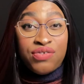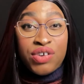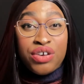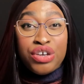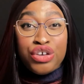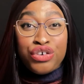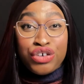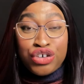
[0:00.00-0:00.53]
a
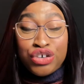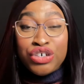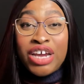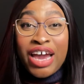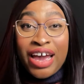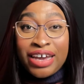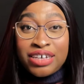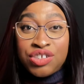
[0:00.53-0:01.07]
very good
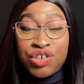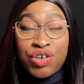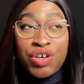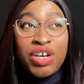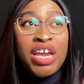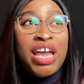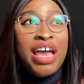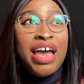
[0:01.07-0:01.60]
actor
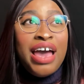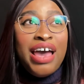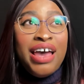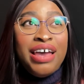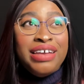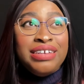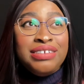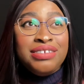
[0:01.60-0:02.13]

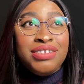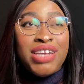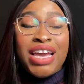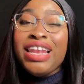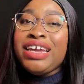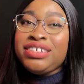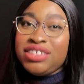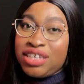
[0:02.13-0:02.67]
and I
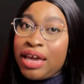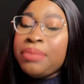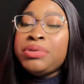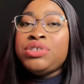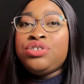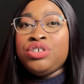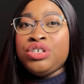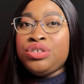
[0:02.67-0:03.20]
like the
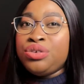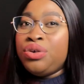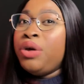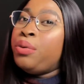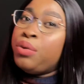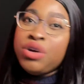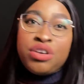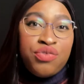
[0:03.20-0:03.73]
chemistry, so it
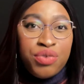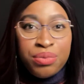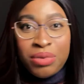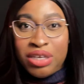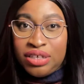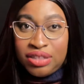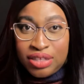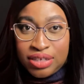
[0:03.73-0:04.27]
worked for
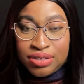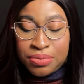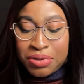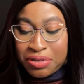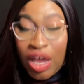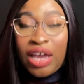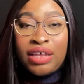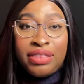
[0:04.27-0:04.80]
me in this
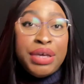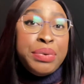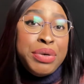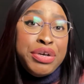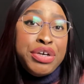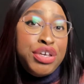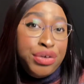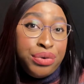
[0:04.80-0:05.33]
one. They were
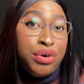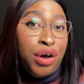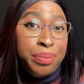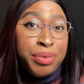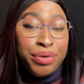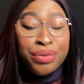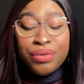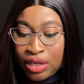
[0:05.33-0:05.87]
a cute
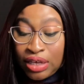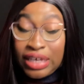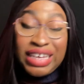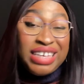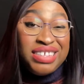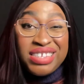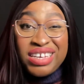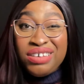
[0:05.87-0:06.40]
couple.
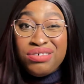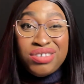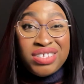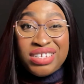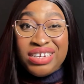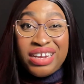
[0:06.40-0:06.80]
Kiss scale was a